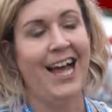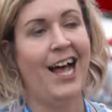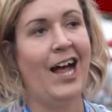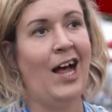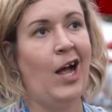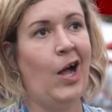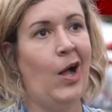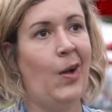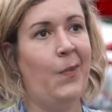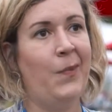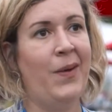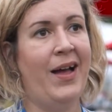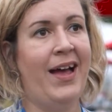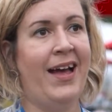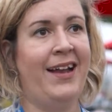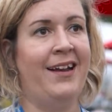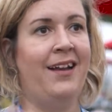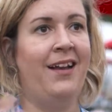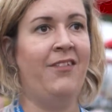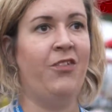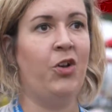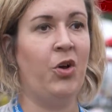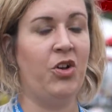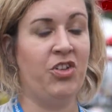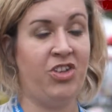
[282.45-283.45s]
And
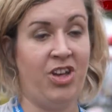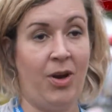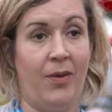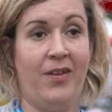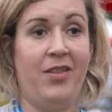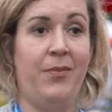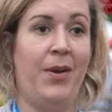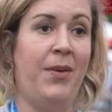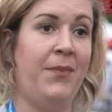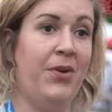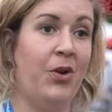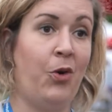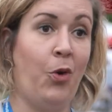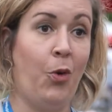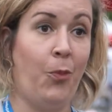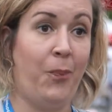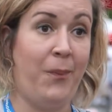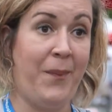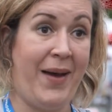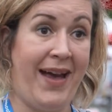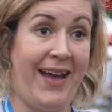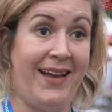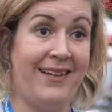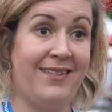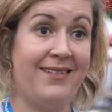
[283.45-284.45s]
I've got a show at the moment called
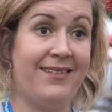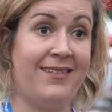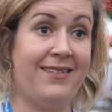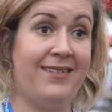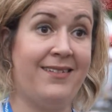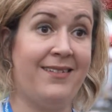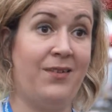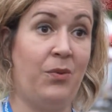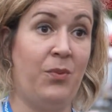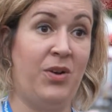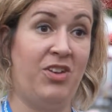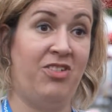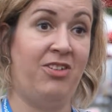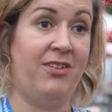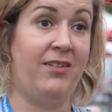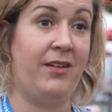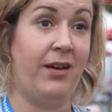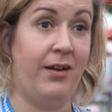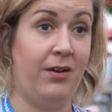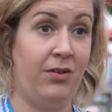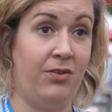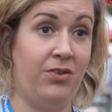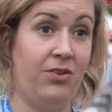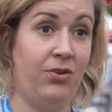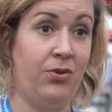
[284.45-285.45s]
Mass, which is
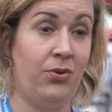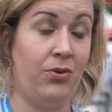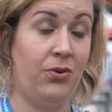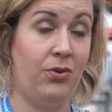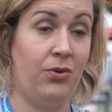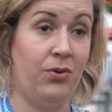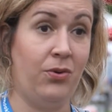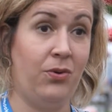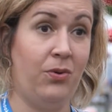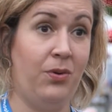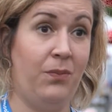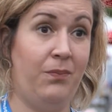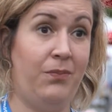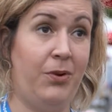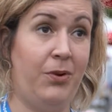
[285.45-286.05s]
going on tour,